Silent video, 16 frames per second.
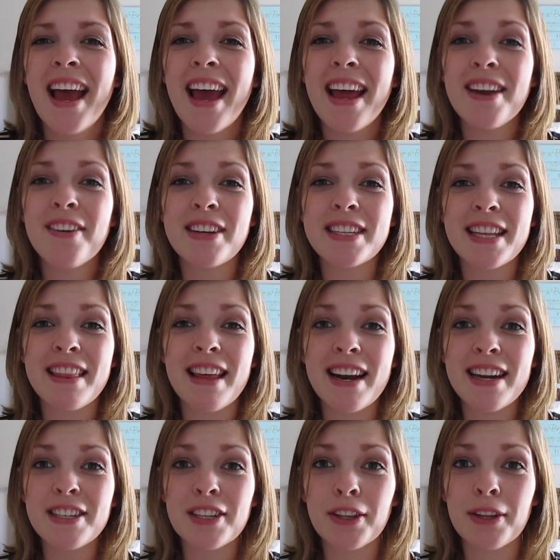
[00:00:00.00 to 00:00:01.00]
Anyways, and then
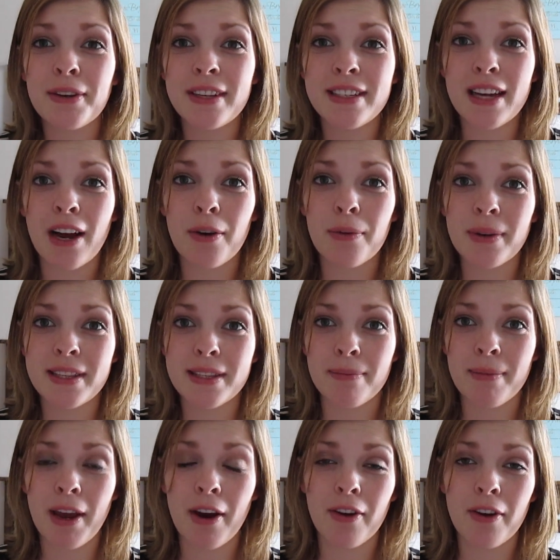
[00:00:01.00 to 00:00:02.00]
I dilute it down with
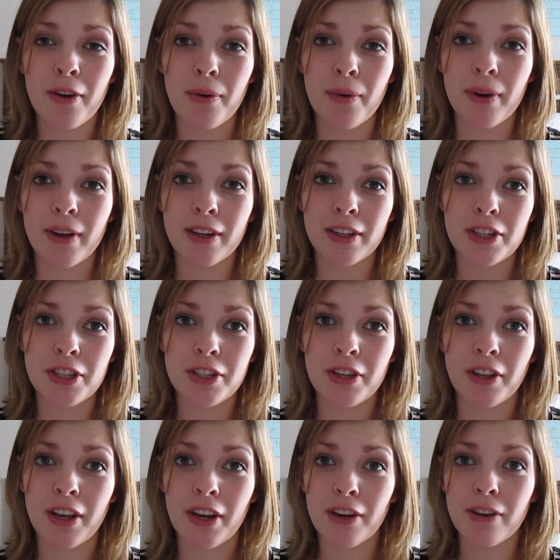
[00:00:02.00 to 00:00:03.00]
some carrier oil just
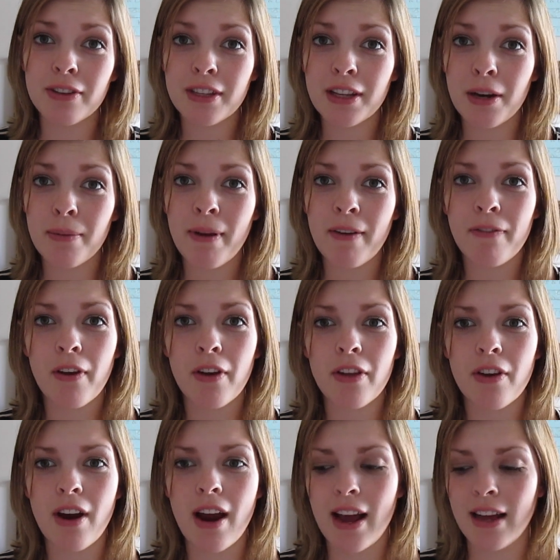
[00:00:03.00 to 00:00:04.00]
so that it goes a little bit
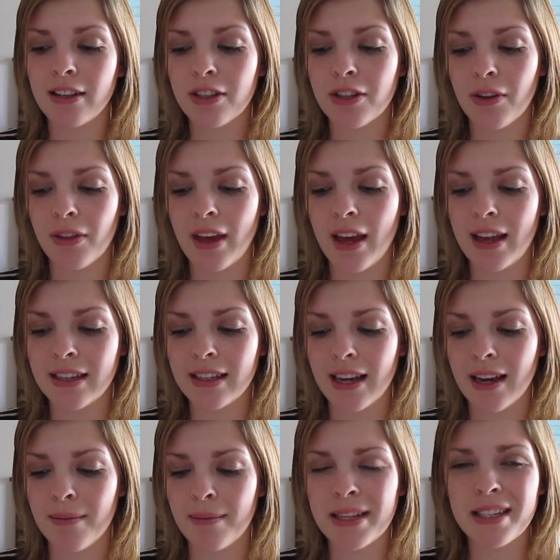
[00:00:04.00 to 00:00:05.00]
further and so that
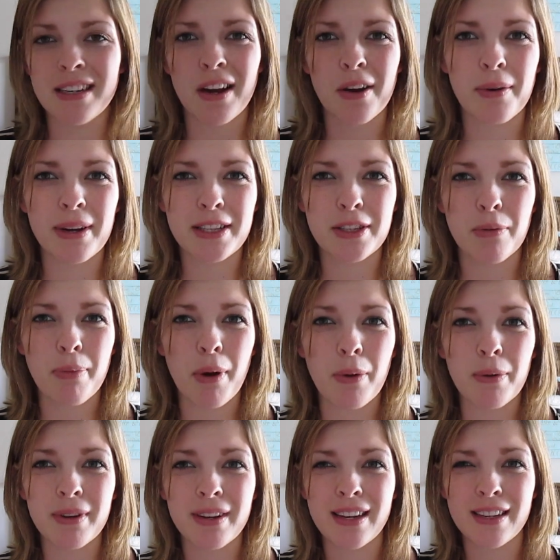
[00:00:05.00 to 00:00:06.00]
it's not quite so
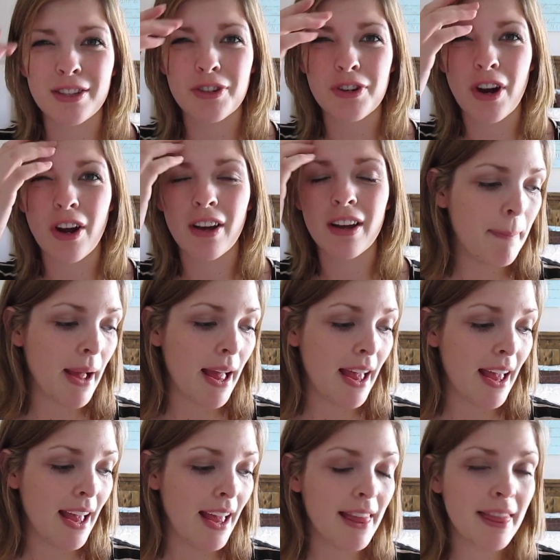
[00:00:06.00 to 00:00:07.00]
potent and strong.
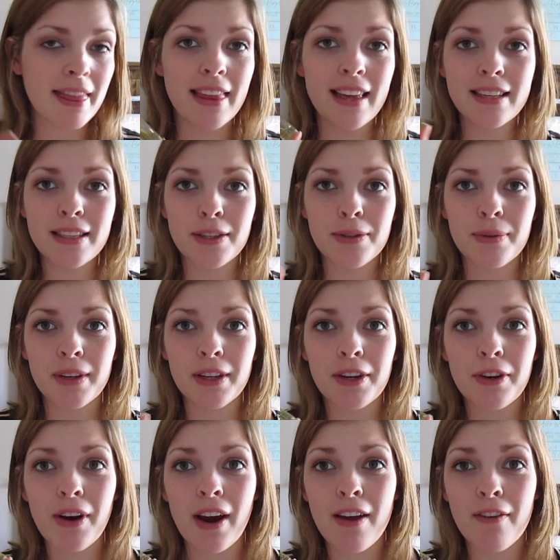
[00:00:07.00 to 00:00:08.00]
But this is really
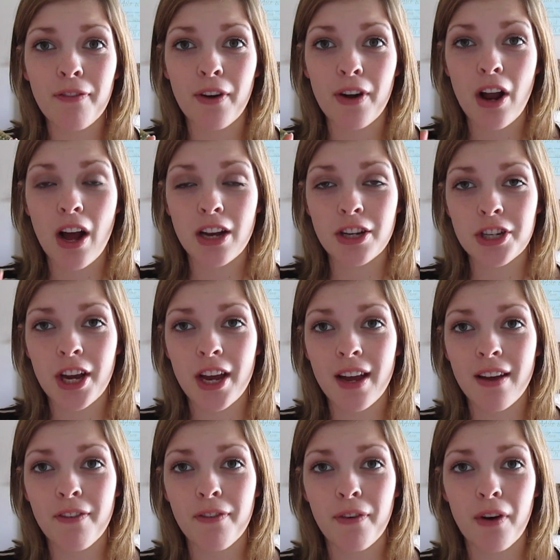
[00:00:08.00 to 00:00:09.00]
great for
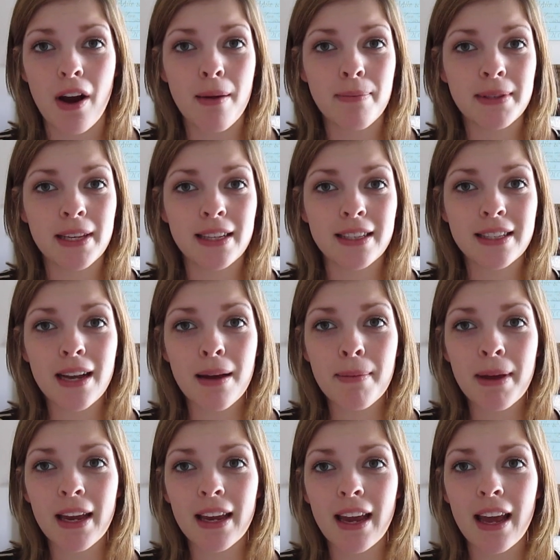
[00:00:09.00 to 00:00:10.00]
nausea, for upset
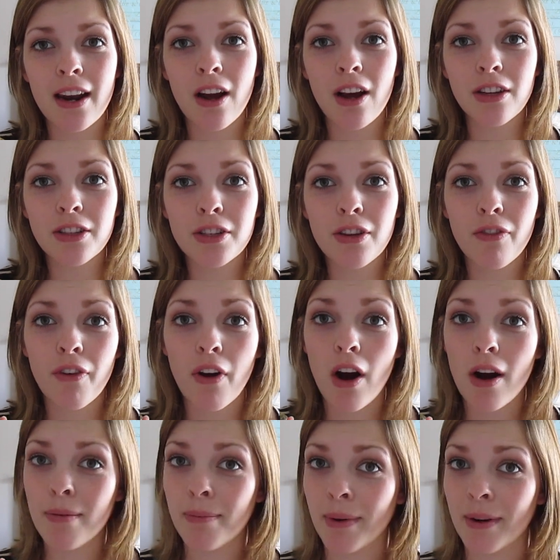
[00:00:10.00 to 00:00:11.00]
stomach, and also for
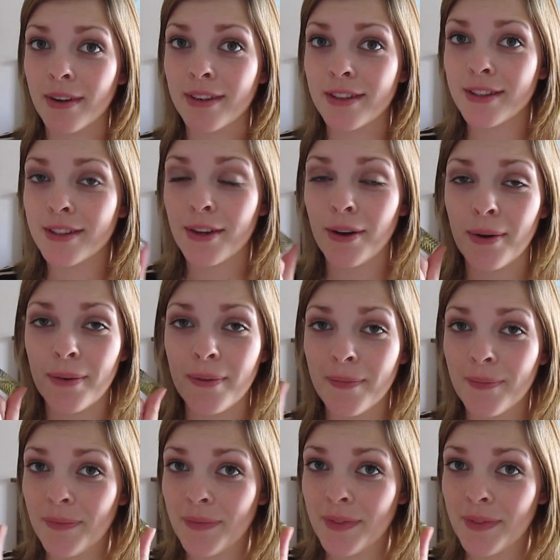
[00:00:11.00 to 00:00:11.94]
heartburn. So